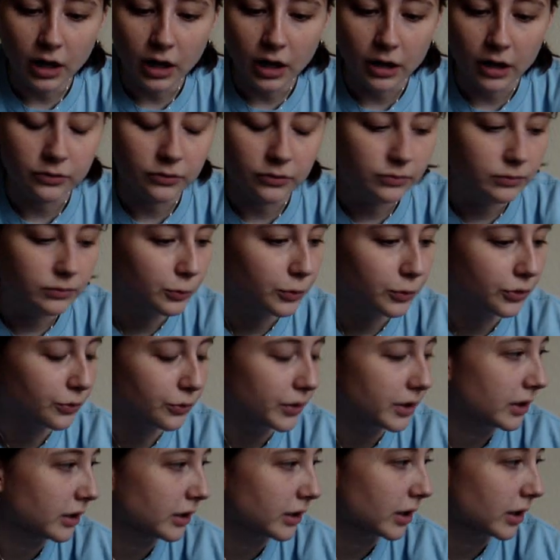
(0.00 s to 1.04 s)
I was
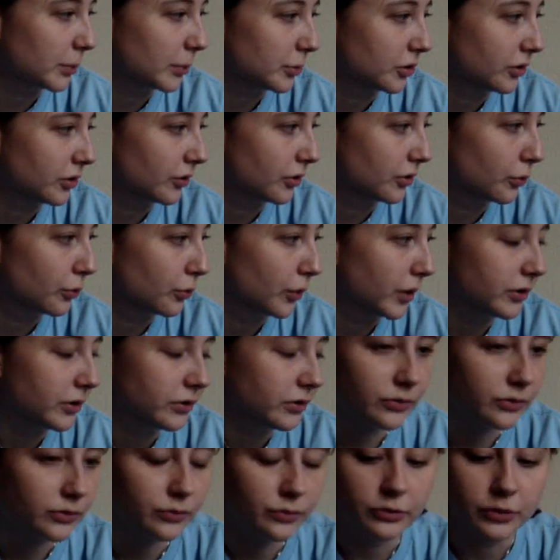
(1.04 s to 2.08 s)
reading a couple of the
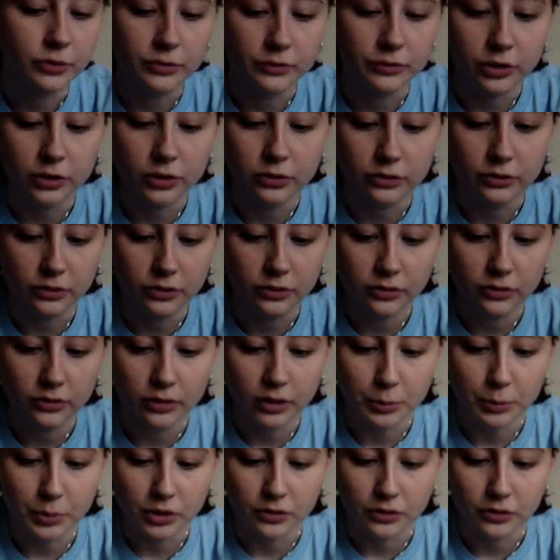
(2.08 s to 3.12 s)
written reviews
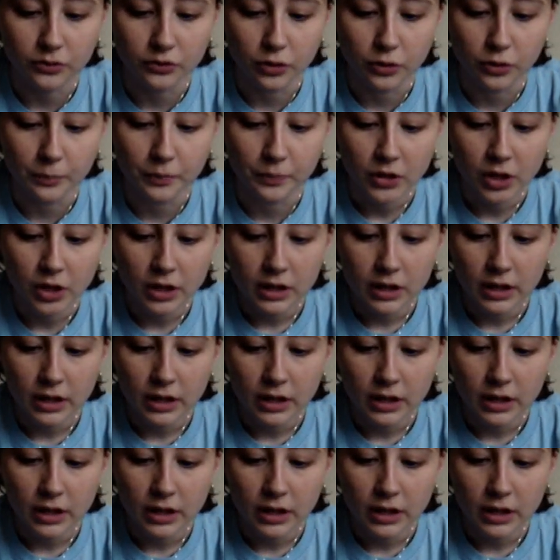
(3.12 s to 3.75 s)
up on the forum,